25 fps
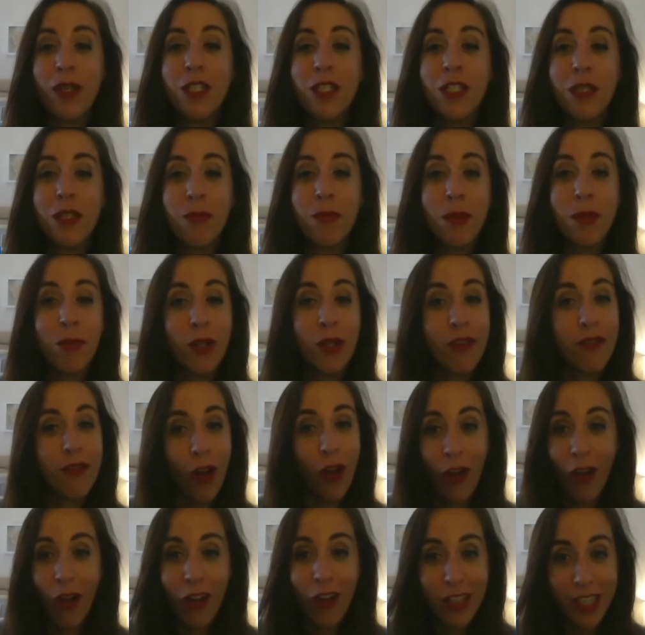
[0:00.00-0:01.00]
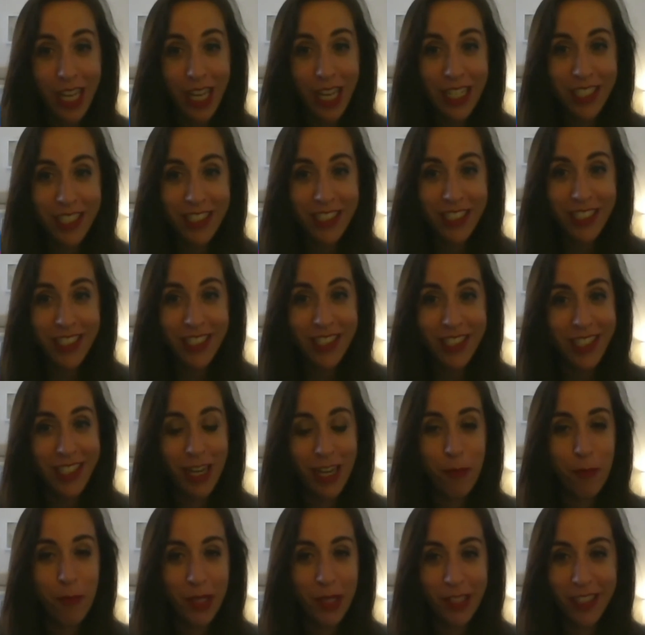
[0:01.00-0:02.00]
to people of all ages
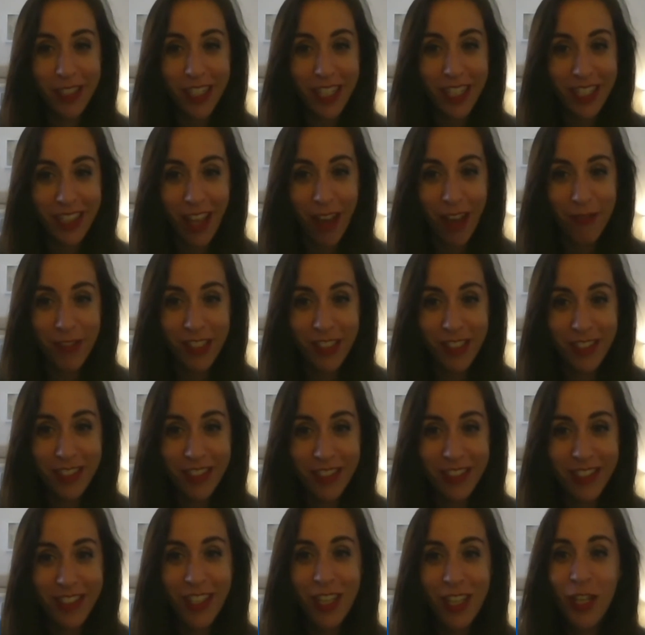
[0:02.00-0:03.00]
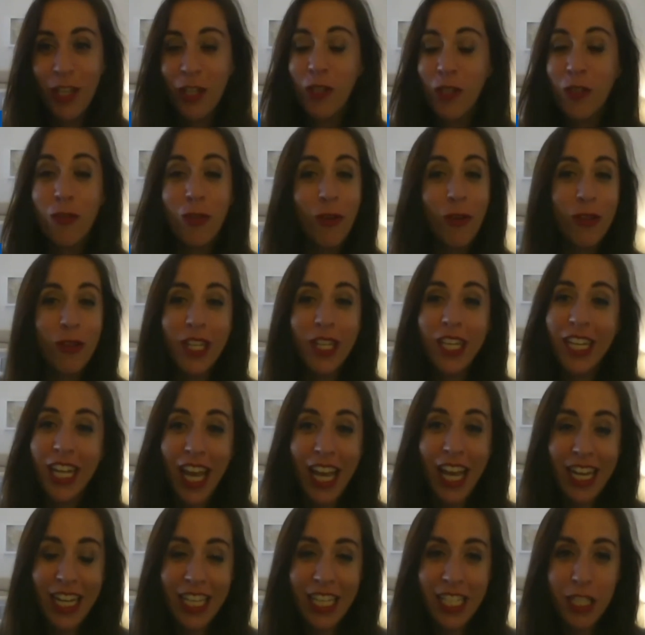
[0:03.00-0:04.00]
and ability levels you don't need
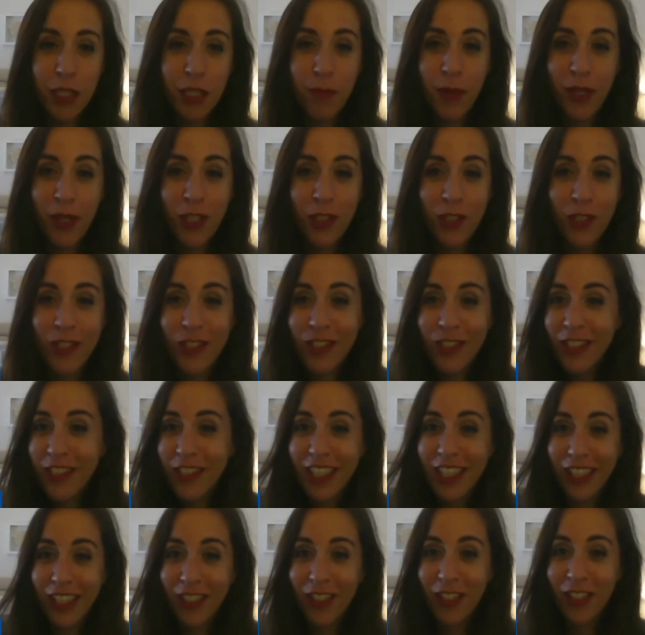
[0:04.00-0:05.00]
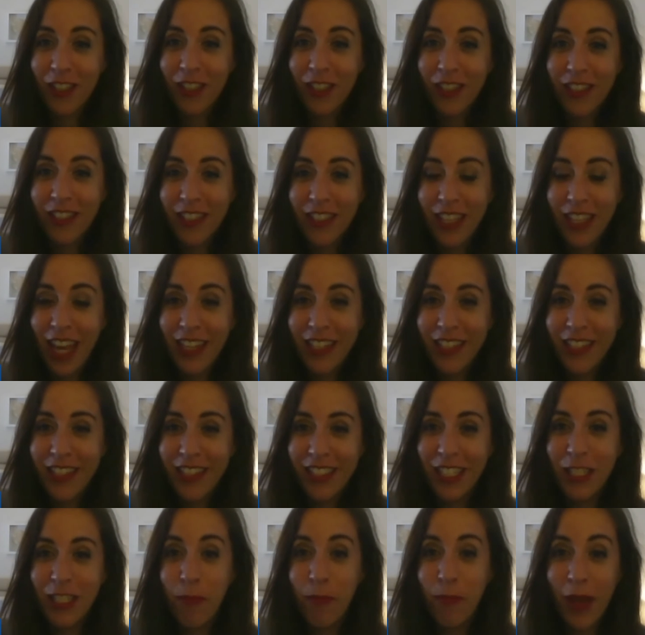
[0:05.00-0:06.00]
any special skill set
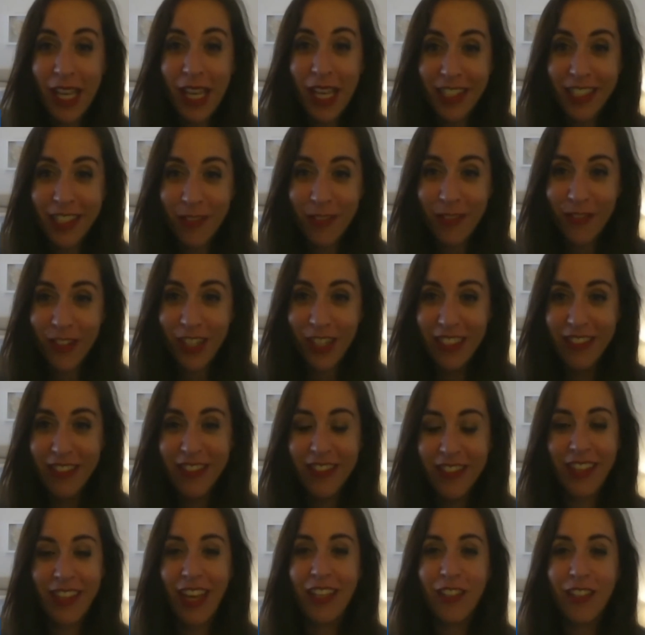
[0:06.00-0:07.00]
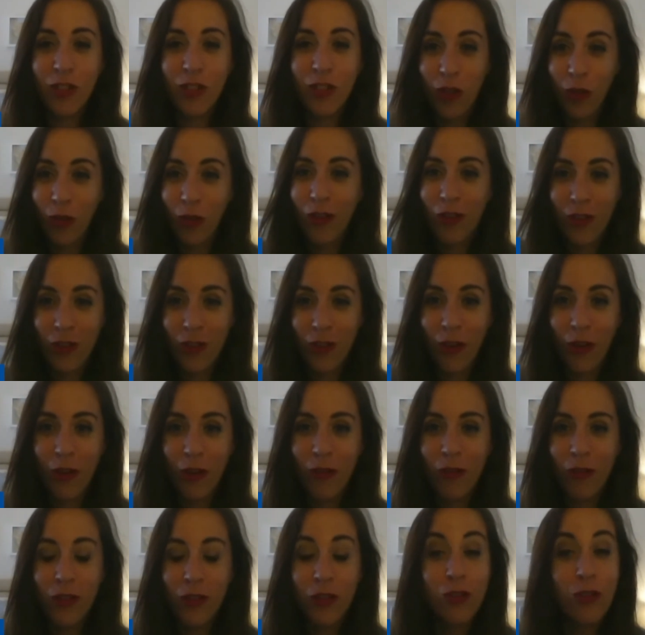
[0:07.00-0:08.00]
to make a difference. And so there's
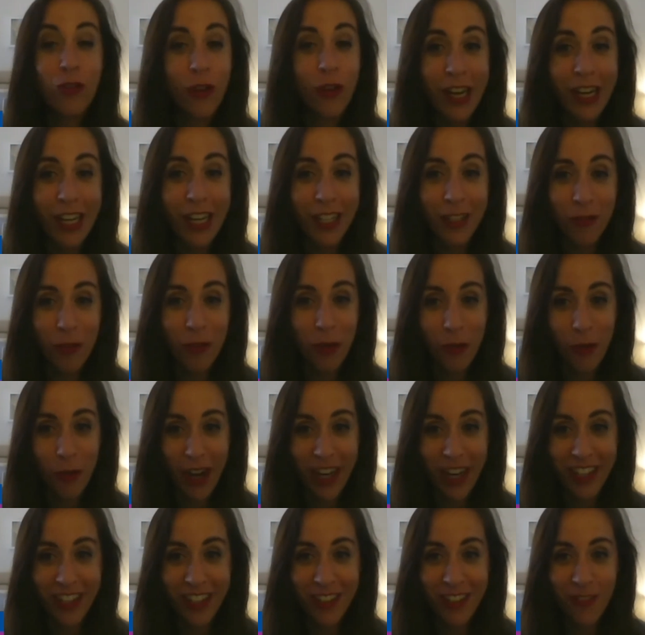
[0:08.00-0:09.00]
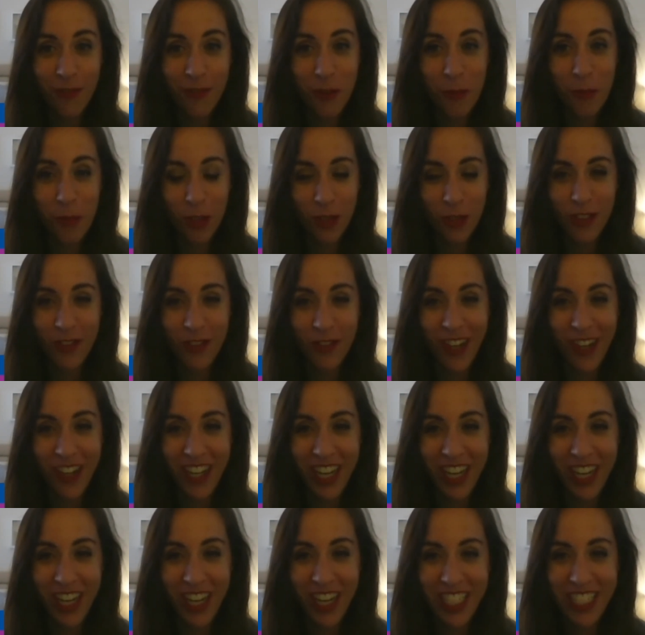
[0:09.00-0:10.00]
no training required for most of our
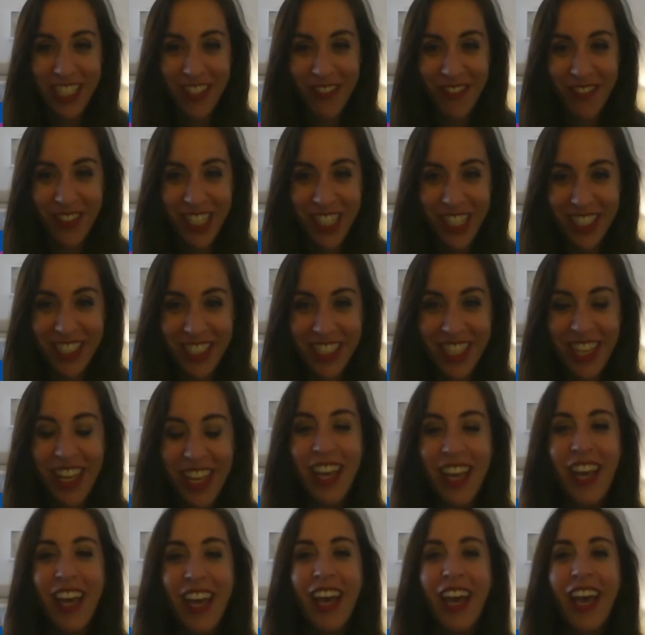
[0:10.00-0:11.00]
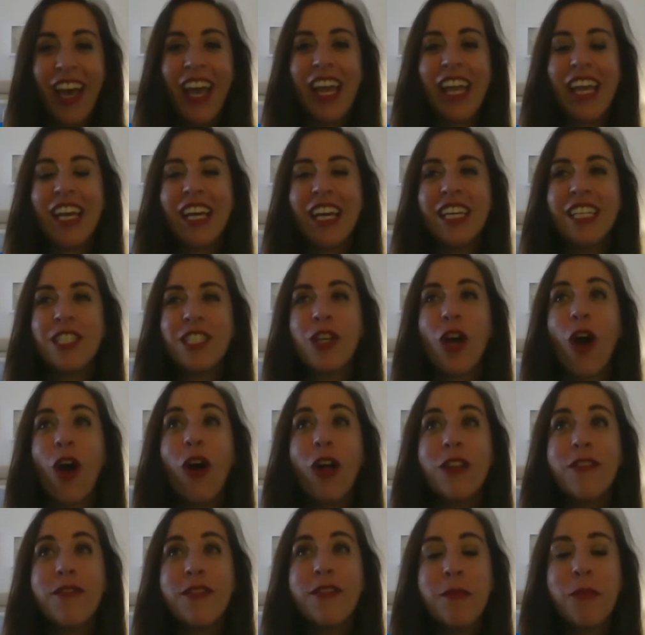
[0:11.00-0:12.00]
activities. Yeah. And
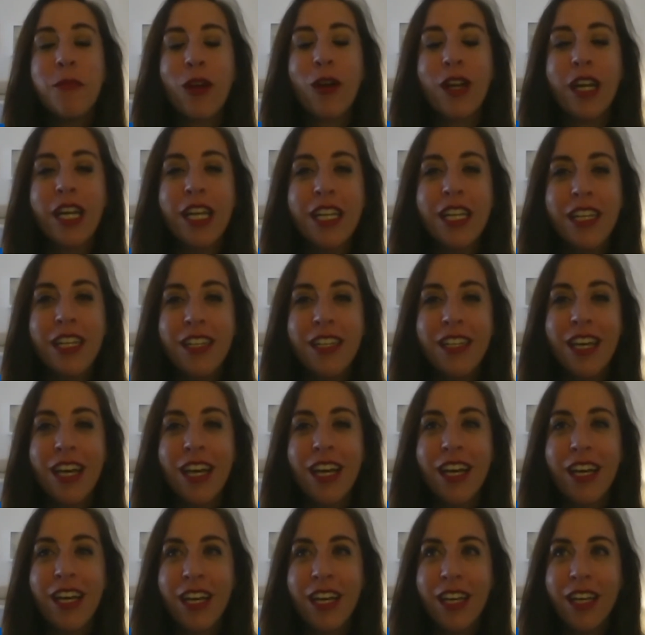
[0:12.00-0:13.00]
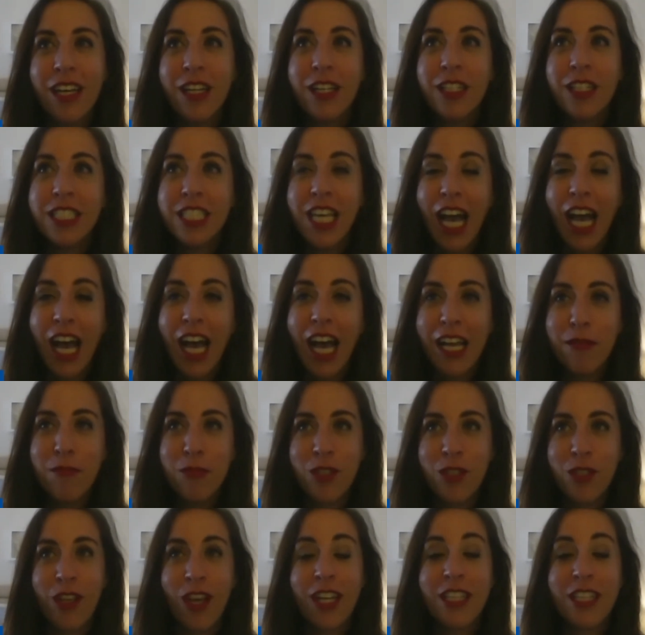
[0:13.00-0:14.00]
all of them are in uh, time
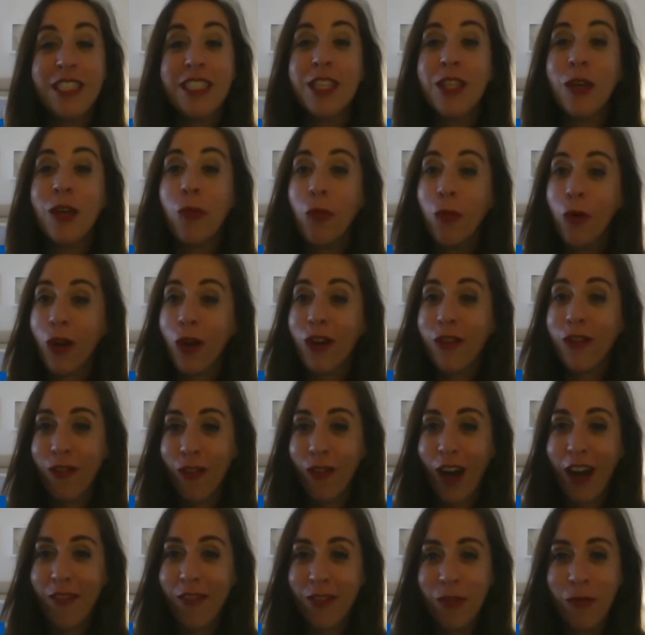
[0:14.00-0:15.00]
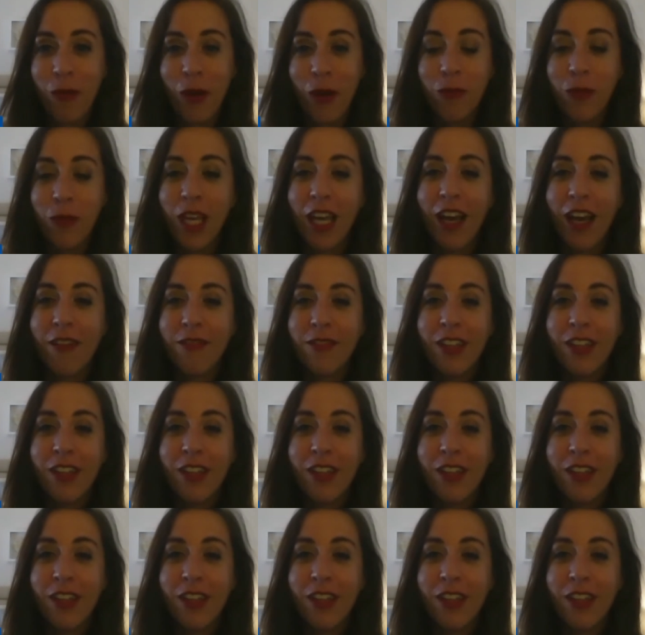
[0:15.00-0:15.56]
slots that work for everyone. We have